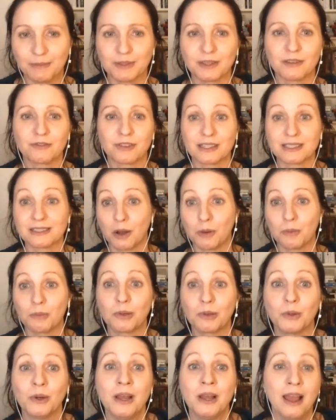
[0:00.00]
So, for
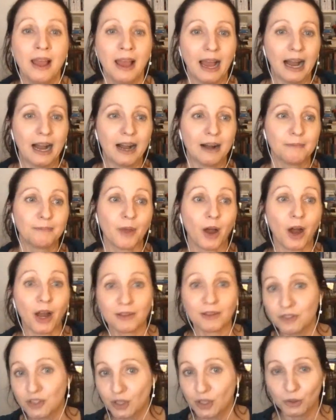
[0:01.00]
example, um,
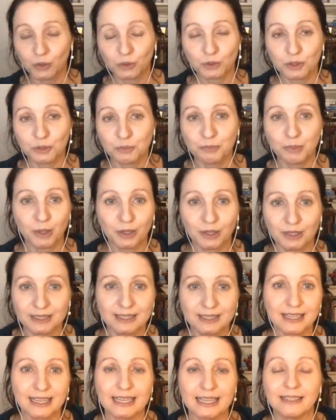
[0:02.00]
I've sold
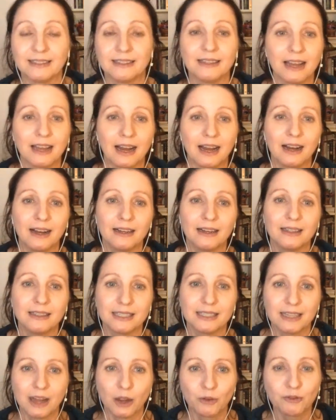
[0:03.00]
books in uh,
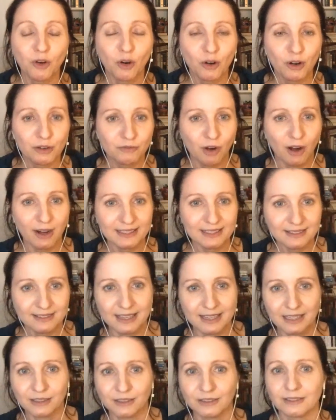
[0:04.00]
you know foreign rights
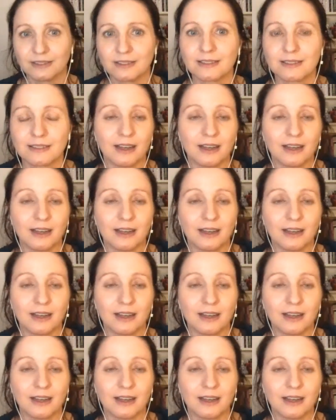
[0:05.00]
deals.